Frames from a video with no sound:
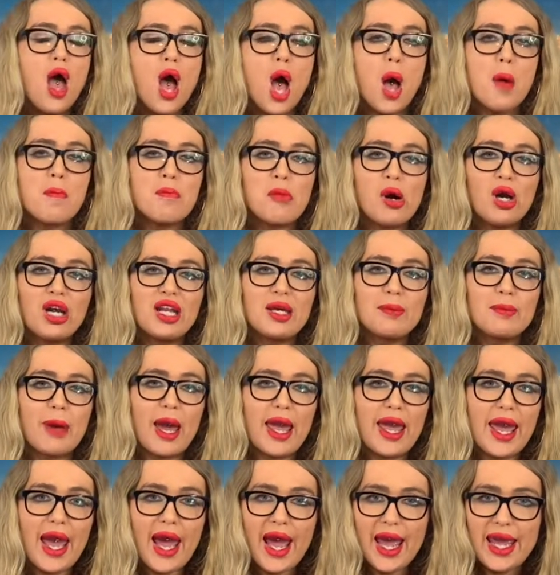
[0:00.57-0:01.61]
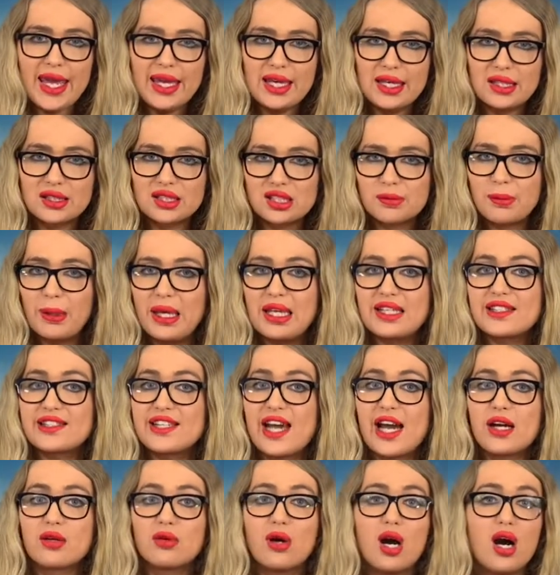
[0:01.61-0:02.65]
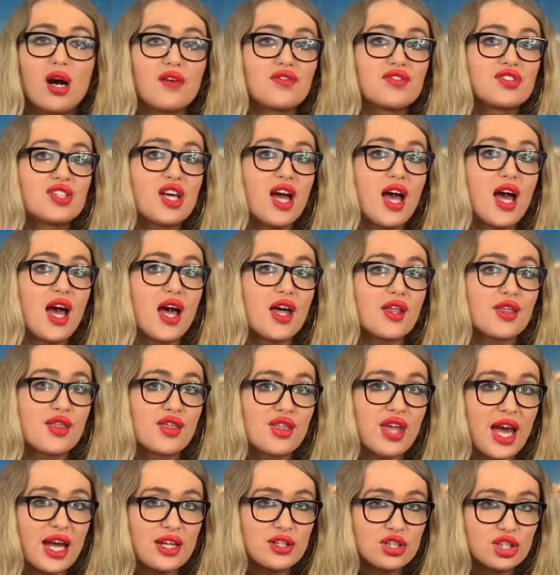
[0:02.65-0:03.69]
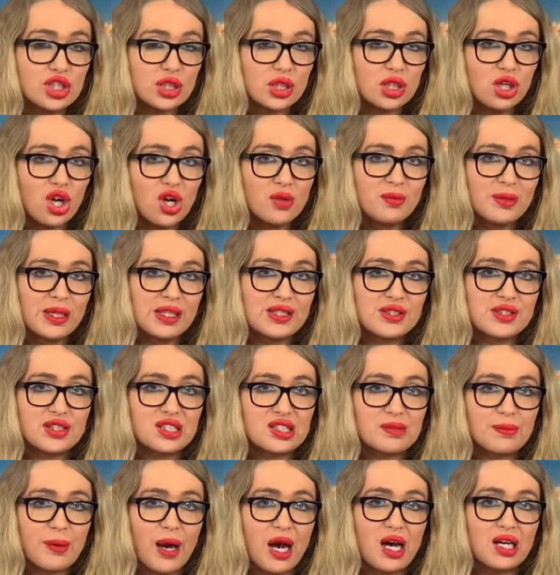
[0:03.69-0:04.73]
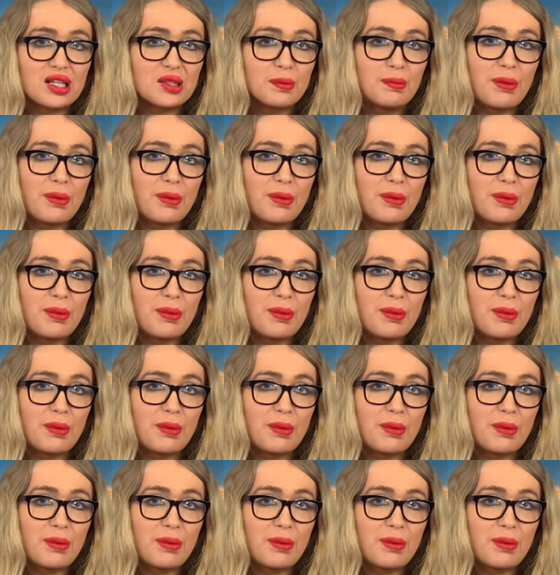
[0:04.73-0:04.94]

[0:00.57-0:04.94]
Molly-Mae Haig speaks out after Thatcher comments spark